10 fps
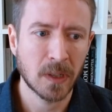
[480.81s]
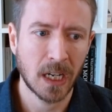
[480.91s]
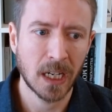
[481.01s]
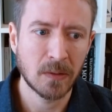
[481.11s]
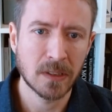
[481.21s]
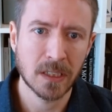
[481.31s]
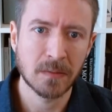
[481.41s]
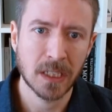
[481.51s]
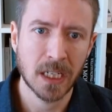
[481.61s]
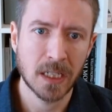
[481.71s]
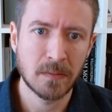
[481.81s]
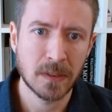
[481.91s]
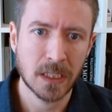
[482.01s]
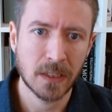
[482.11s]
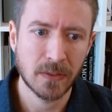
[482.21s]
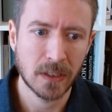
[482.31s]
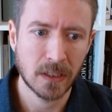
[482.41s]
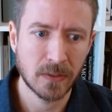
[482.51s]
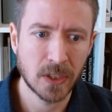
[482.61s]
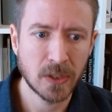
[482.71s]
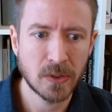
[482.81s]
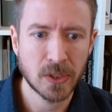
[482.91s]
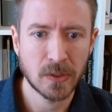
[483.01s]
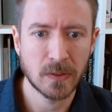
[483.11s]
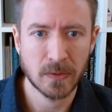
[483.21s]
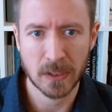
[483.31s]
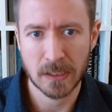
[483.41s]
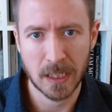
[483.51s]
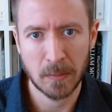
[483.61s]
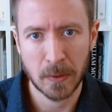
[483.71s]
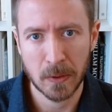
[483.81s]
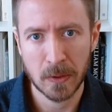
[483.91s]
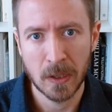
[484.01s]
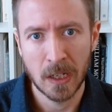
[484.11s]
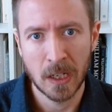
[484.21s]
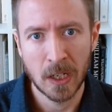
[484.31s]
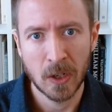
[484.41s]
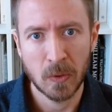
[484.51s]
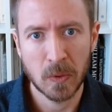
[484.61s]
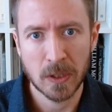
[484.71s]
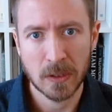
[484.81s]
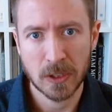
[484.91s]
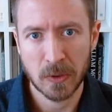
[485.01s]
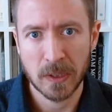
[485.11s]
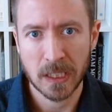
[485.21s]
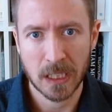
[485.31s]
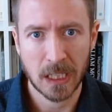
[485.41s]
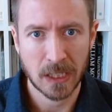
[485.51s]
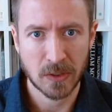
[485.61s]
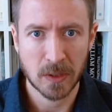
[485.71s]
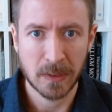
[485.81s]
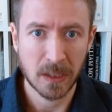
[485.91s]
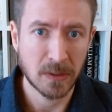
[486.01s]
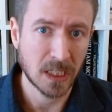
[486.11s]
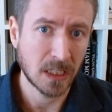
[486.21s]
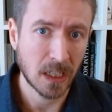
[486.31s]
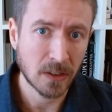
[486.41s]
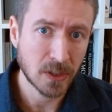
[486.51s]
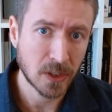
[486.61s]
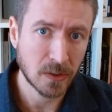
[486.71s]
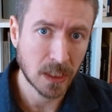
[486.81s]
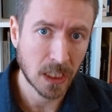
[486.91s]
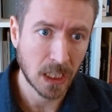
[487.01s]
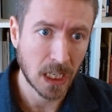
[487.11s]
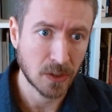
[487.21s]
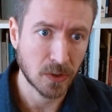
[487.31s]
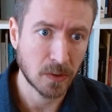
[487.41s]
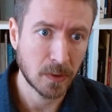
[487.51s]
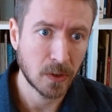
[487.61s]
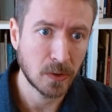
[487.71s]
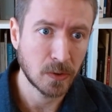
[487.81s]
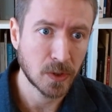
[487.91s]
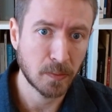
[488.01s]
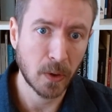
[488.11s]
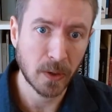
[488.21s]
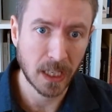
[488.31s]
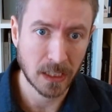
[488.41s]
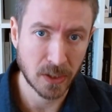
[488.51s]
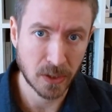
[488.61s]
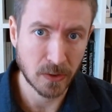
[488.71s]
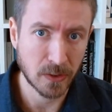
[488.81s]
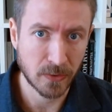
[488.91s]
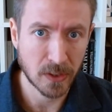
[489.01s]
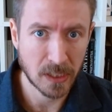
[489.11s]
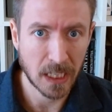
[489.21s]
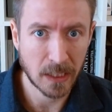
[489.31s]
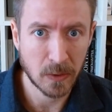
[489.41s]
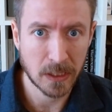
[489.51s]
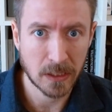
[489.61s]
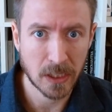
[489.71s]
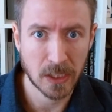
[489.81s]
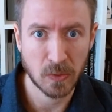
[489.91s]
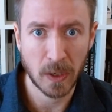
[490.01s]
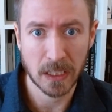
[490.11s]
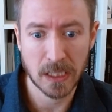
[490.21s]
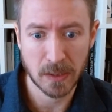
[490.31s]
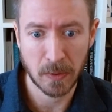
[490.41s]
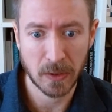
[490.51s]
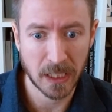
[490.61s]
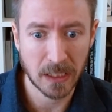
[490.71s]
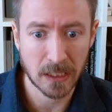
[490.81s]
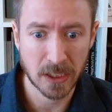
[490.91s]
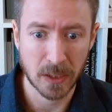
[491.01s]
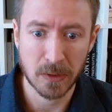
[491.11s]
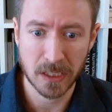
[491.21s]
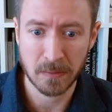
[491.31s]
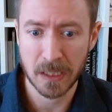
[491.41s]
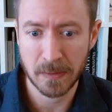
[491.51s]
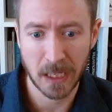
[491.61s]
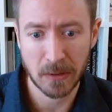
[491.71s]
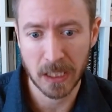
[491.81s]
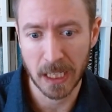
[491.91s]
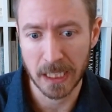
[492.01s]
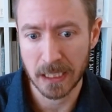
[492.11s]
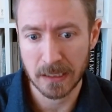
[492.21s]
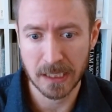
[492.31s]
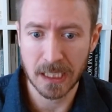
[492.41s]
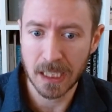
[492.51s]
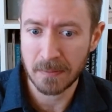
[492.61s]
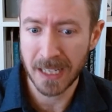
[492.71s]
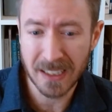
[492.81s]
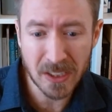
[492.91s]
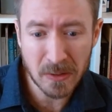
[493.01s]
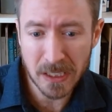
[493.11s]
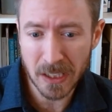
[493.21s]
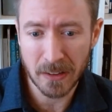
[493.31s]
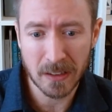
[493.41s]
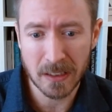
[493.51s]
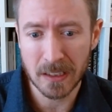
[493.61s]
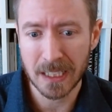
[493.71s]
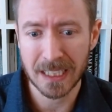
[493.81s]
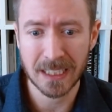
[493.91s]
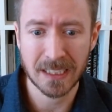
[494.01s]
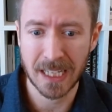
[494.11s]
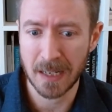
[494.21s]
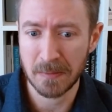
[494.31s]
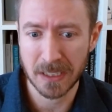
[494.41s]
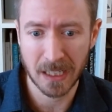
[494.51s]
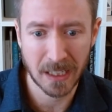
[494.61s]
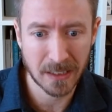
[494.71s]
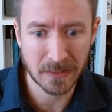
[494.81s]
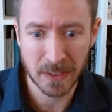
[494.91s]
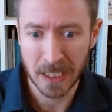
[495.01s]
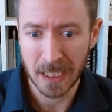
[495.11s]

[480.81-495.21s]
when I would sometimes, if a, if a new student, for example, were joining the classroom and there was another student in the classroom who spoke that student's first language as well as spoke English, there were sometimes I would like sit them next to each other in an attempt to kind of